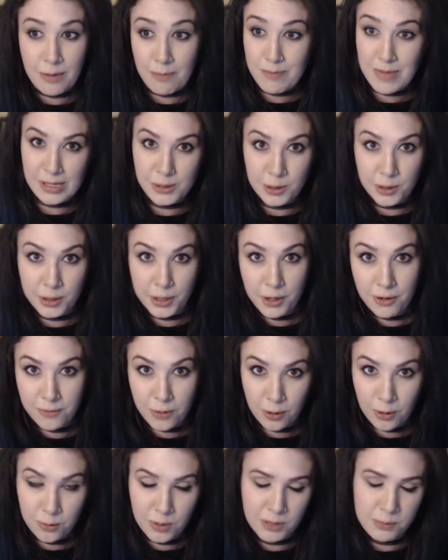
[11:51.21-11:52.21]
Mixer go
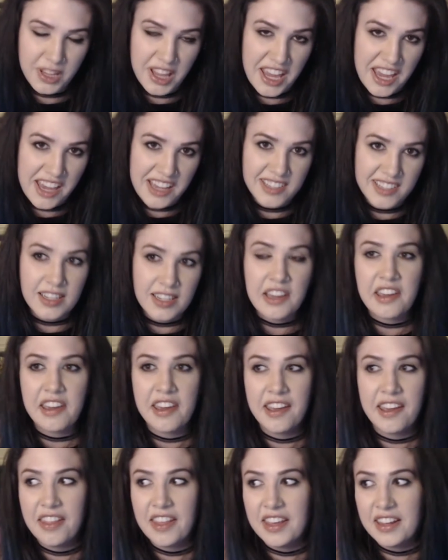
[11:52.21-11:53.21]
forward plan,
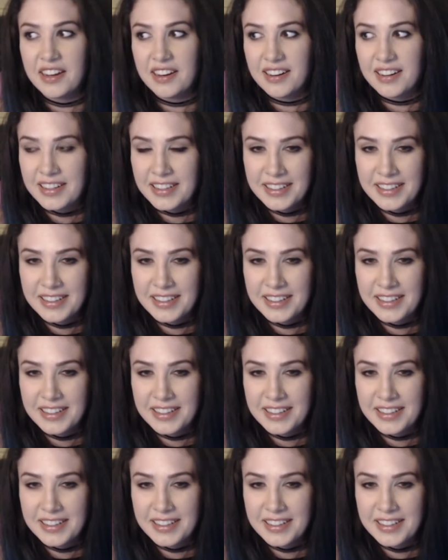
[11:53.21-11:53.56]
and then